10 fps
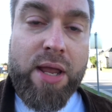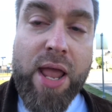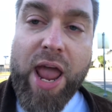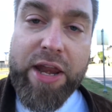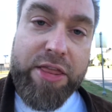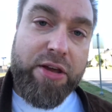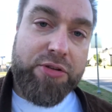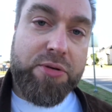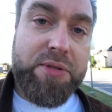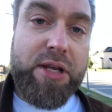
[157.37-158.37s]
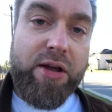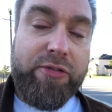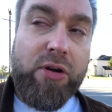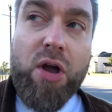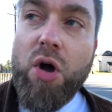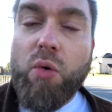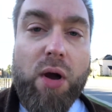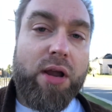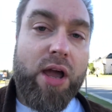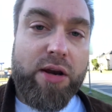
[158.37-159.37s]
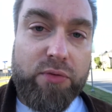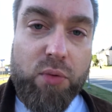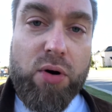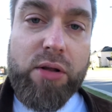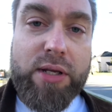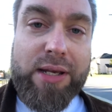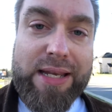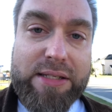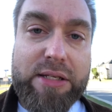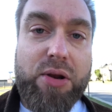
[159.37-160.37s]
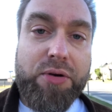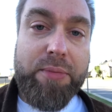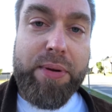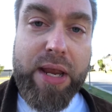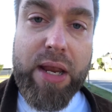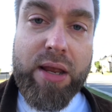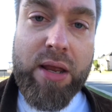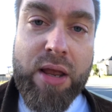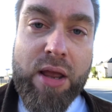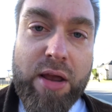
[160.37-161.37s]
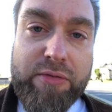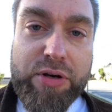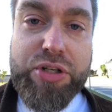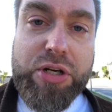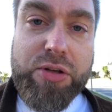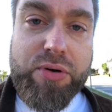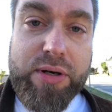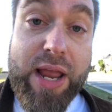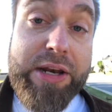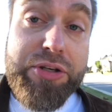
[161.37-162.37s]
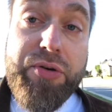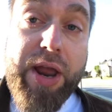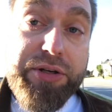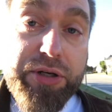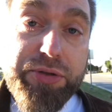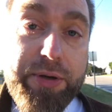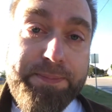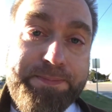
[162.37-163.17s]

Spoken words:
And he thought to himself, what kind of a world is this going to be for his children and his grandchildren?